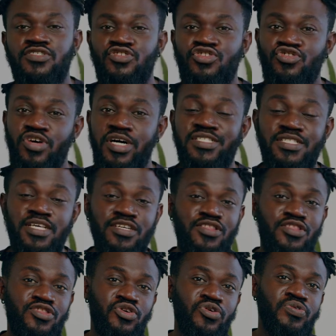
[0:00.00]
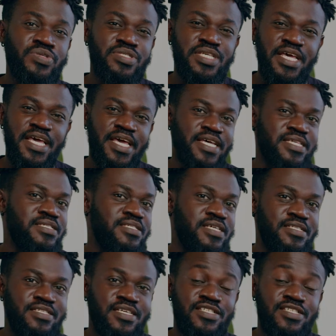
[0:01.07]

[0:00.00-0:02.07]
Trust those instincts.